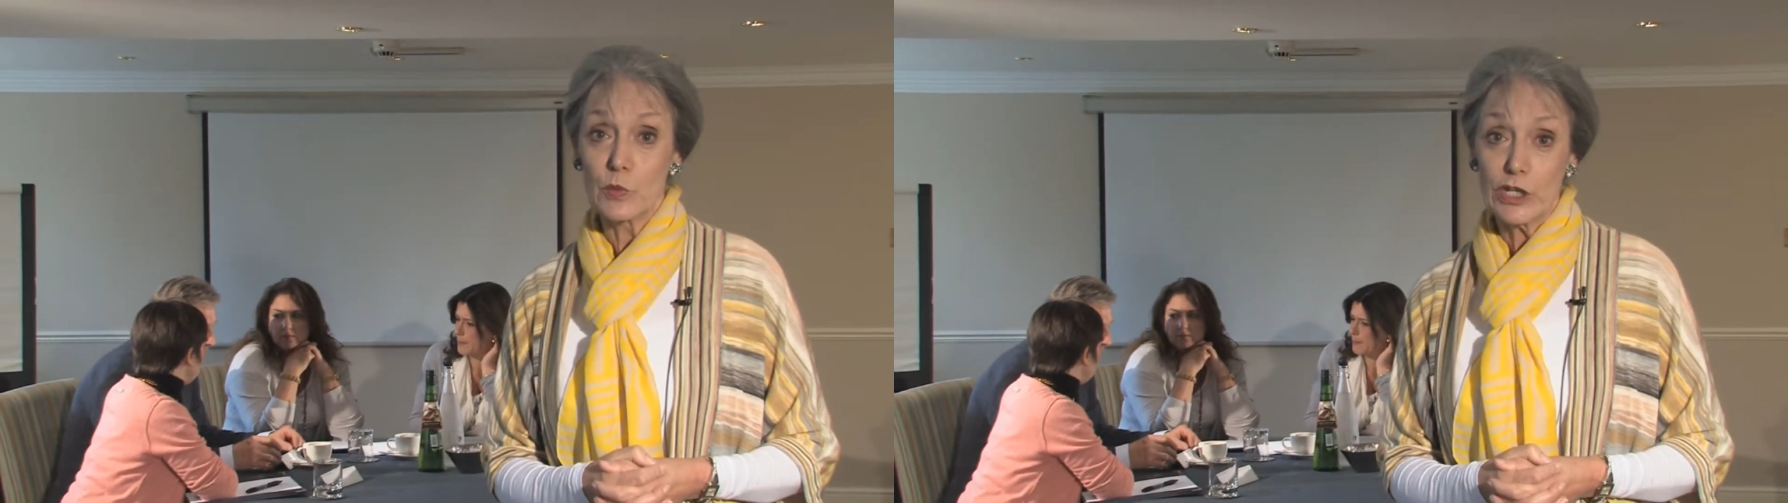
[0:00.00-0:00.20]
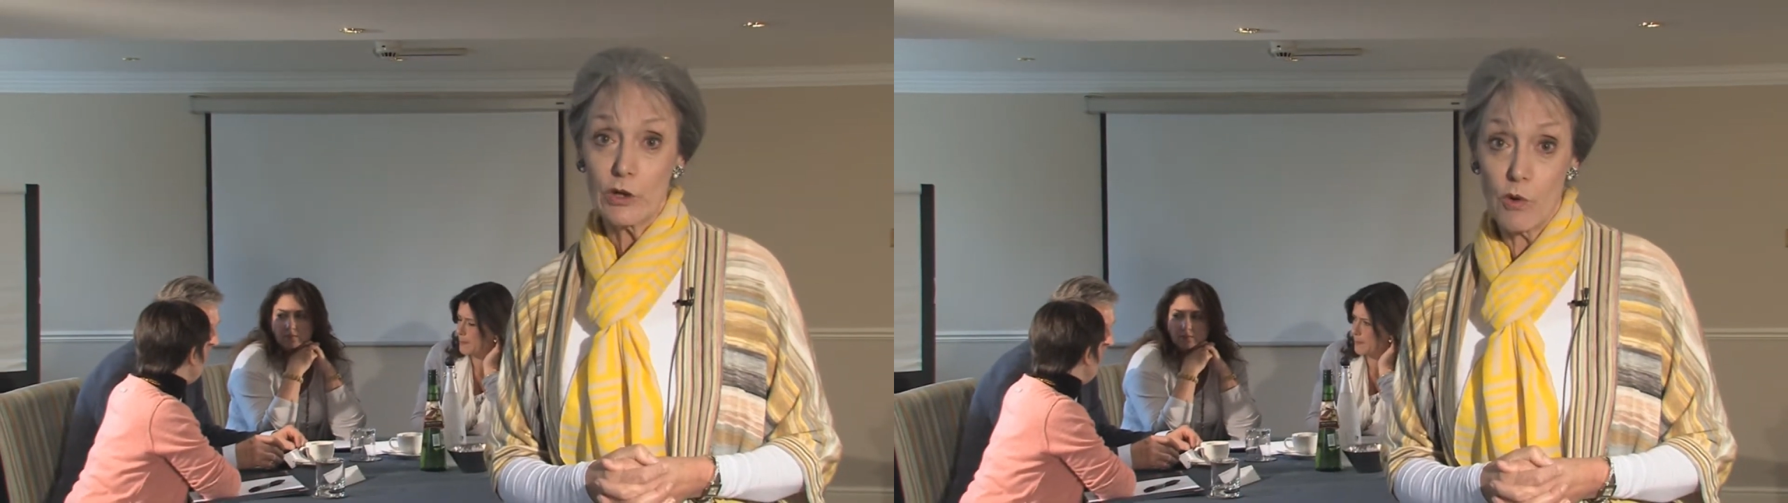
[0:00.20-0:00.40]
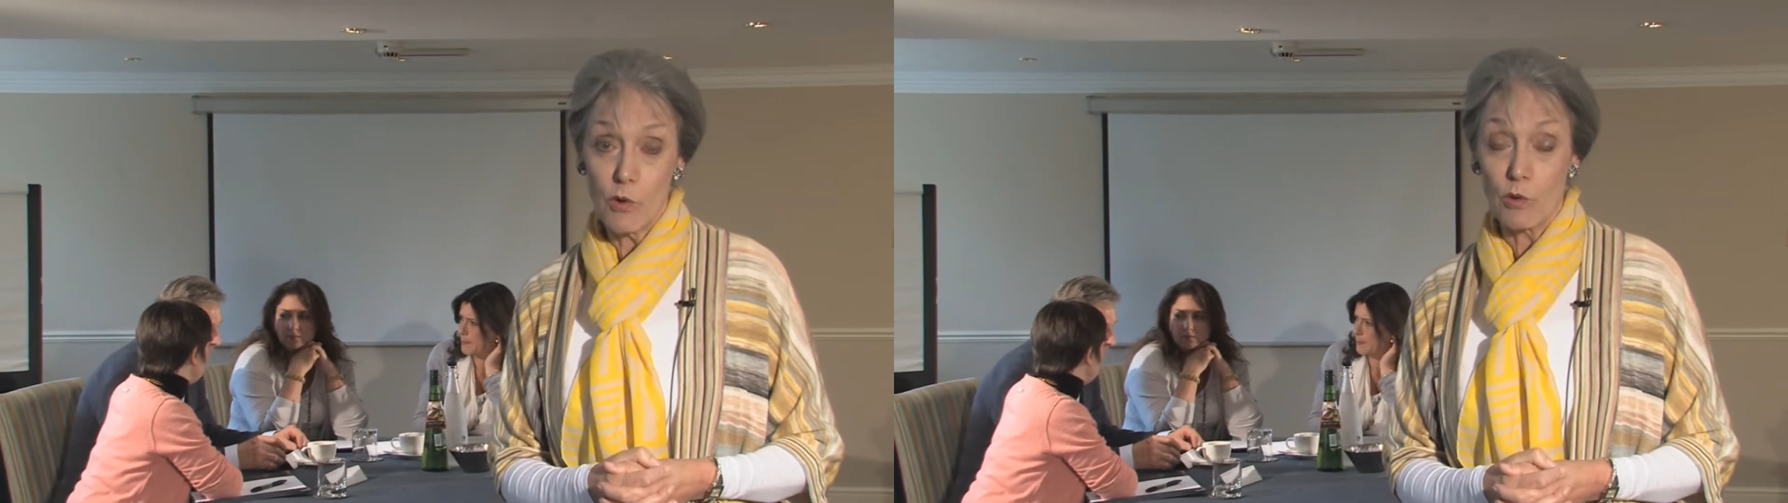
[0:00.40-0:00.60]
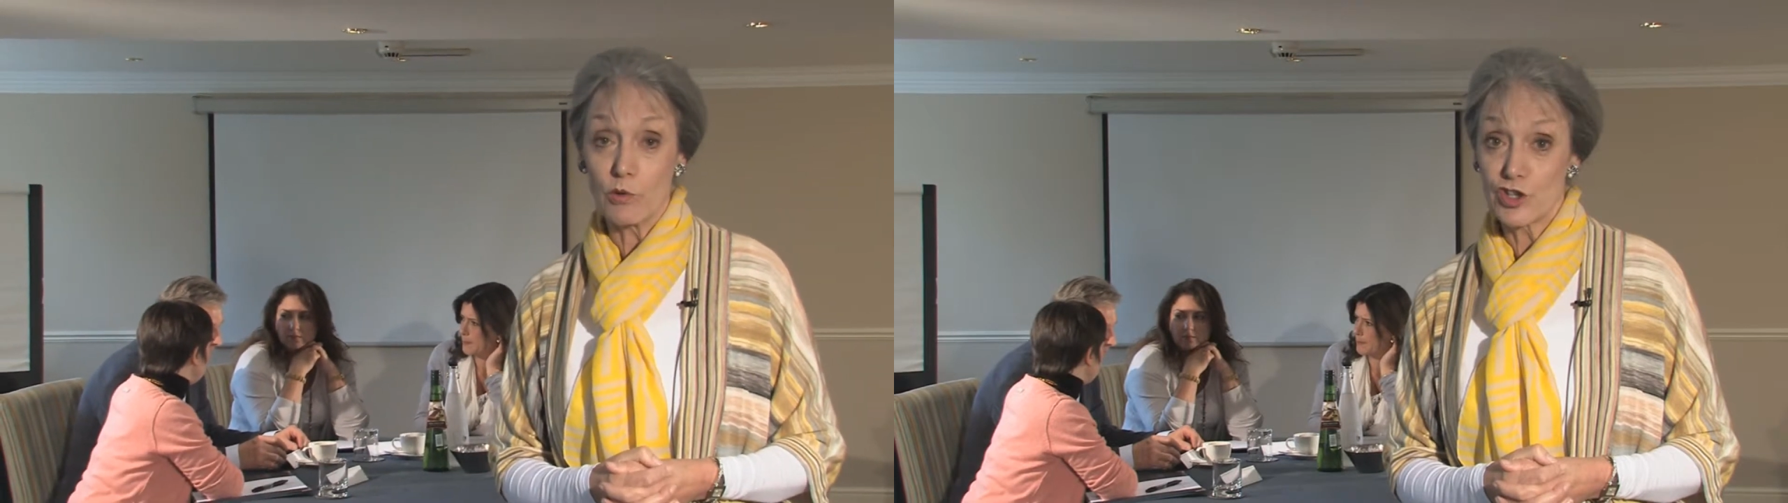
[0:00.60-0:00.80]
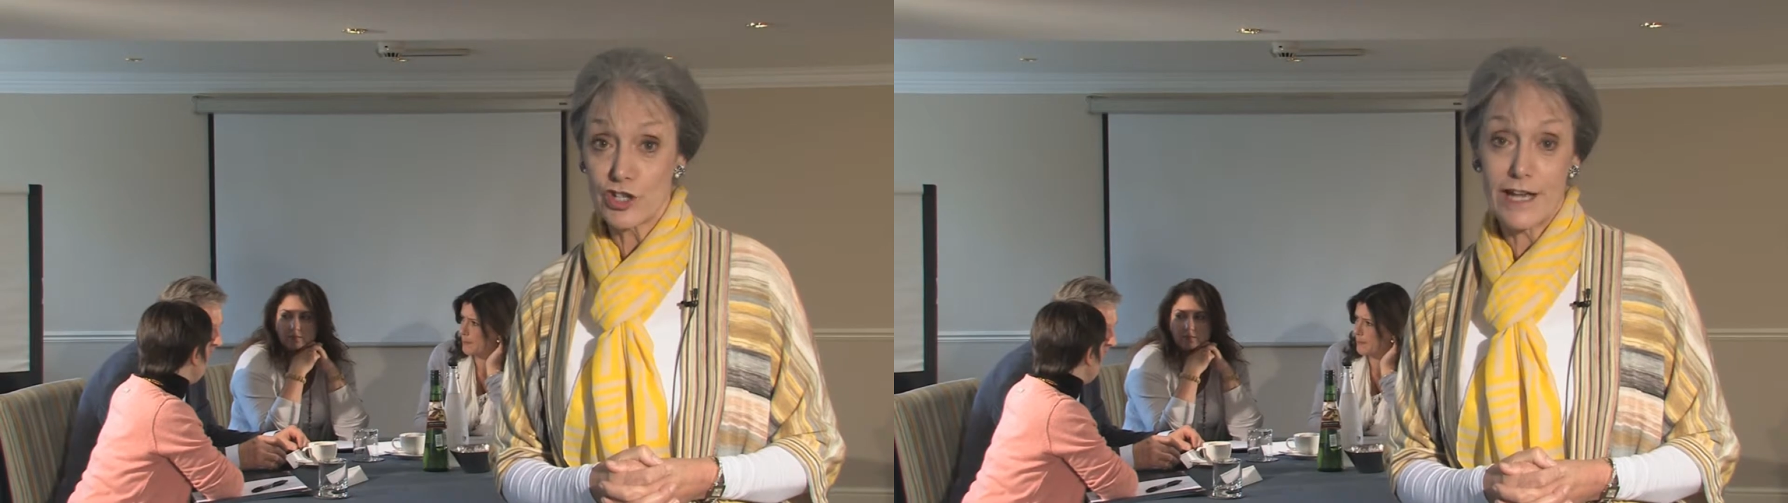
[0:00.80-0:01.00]
we
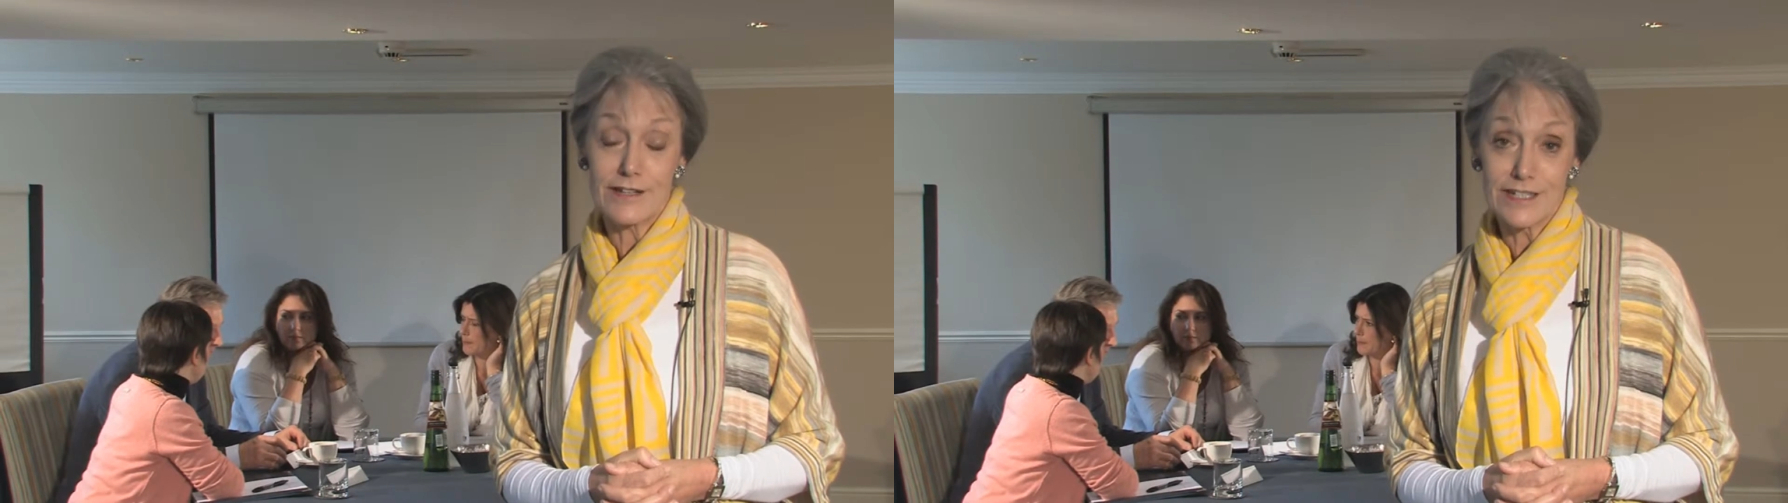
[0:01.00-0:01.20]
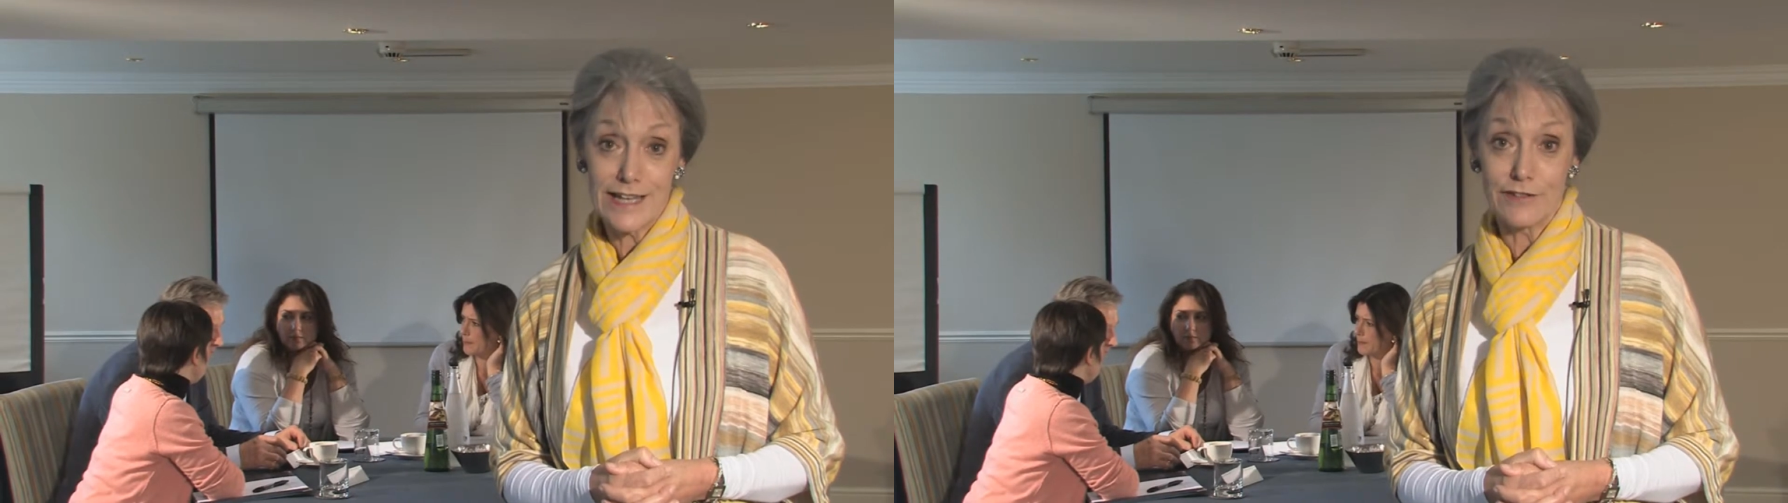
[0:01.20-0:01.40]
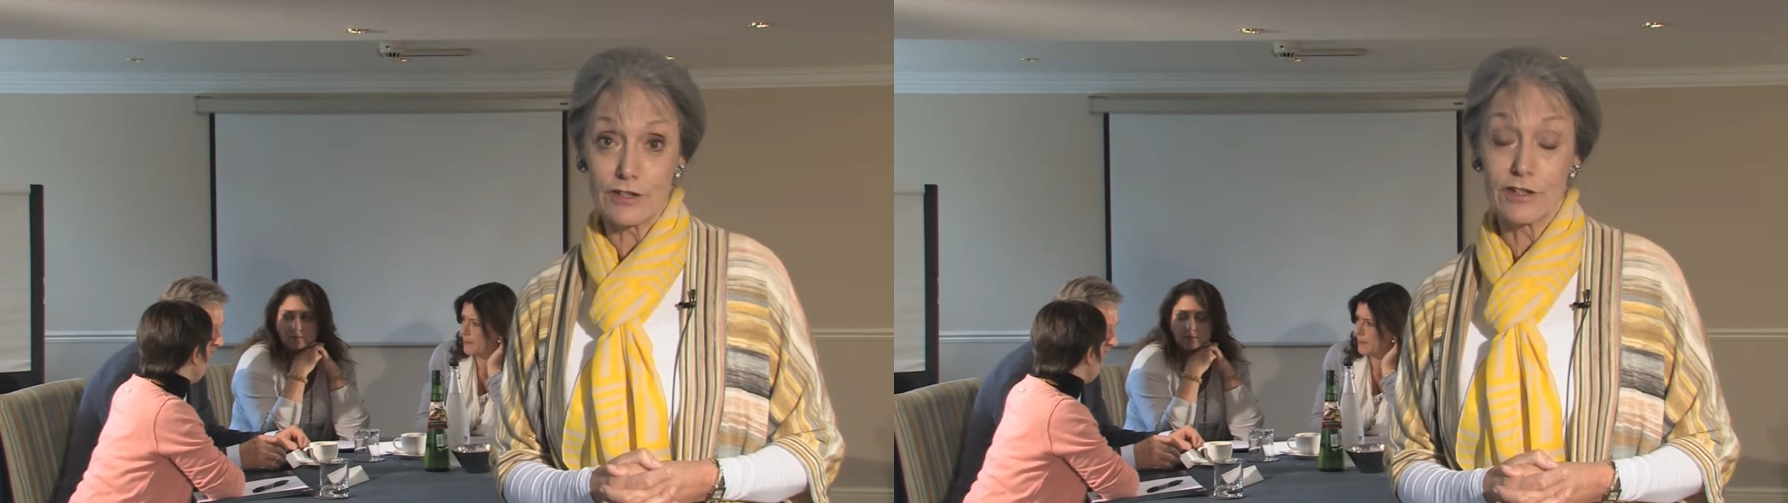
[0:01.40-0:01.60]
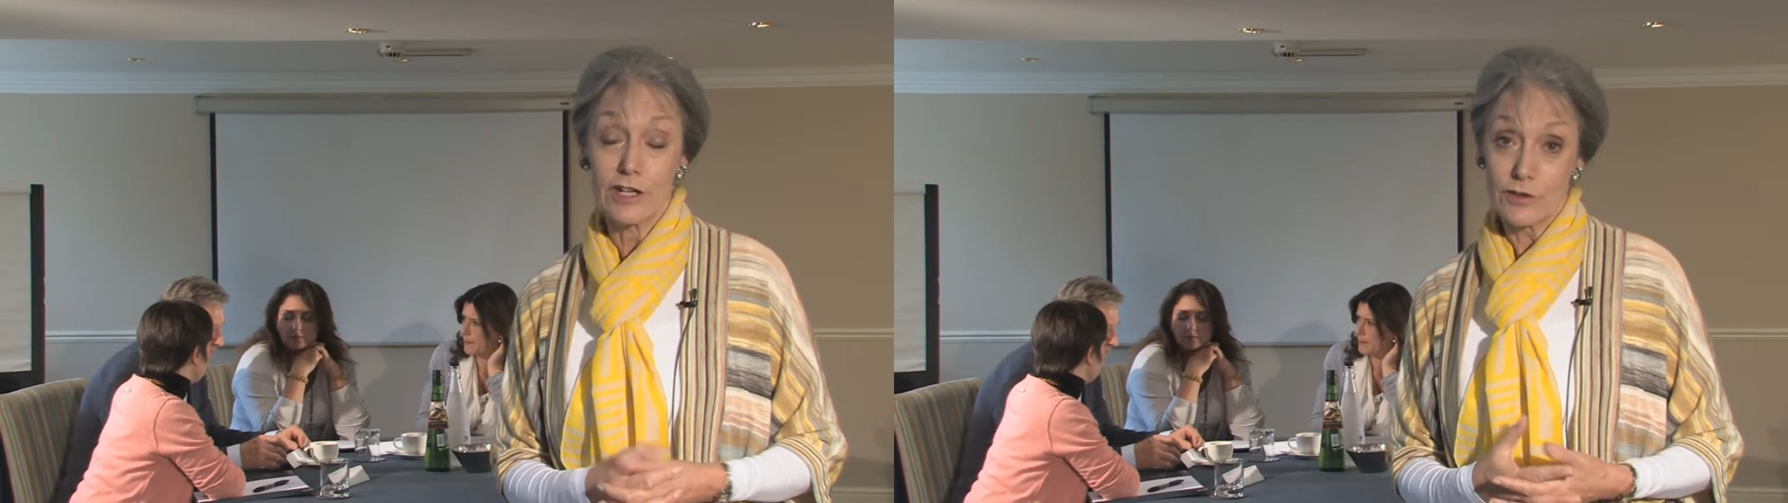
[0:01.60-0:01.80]
all share together